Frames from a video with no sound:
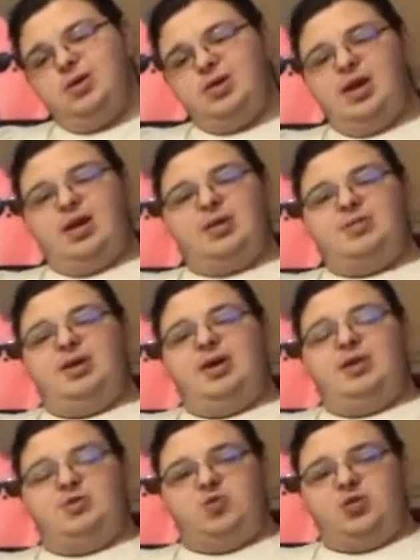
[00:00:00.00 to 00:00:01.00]
Kind of like
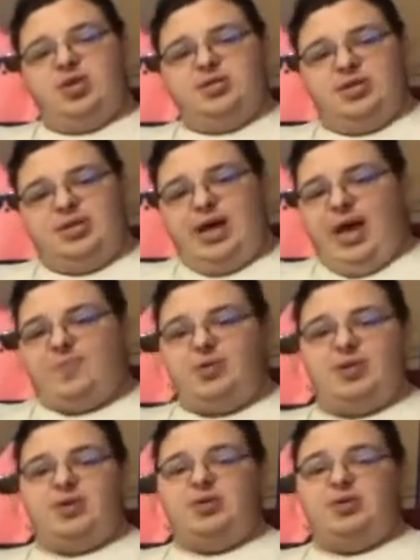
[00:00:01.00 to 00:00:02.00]
the Switch AC
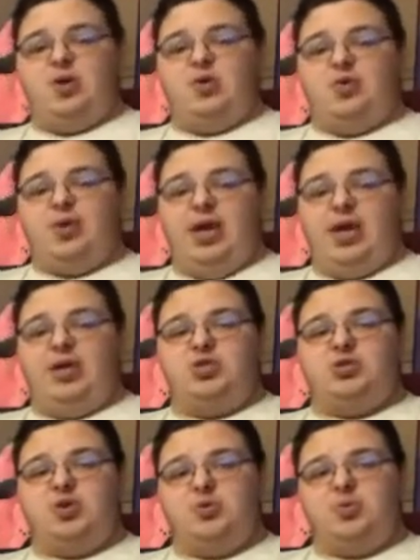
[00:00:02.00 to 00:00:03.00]
adapter that doesn't go to an A, it
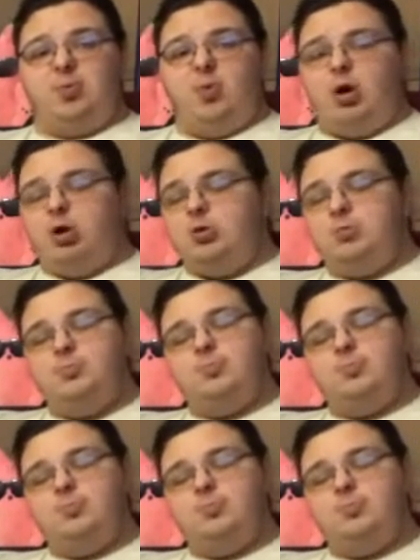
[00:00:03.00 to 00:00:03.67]
just goes to the wall.